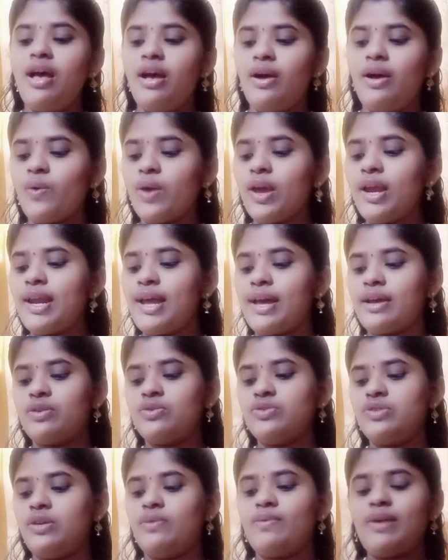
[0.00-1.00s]
Okay,
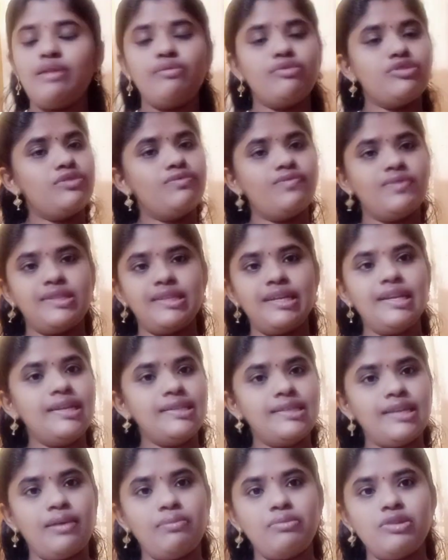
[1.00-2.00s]
diagnostic evaluation: physical
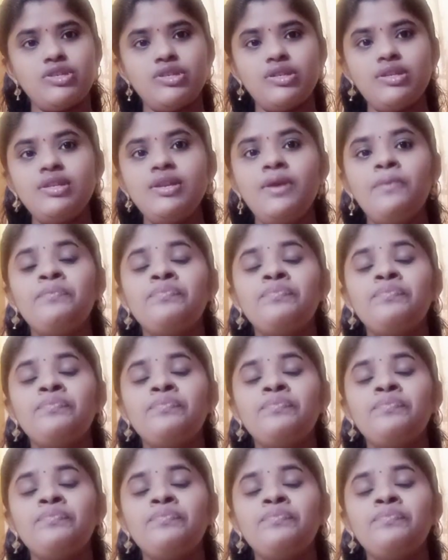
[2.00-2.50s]
examination,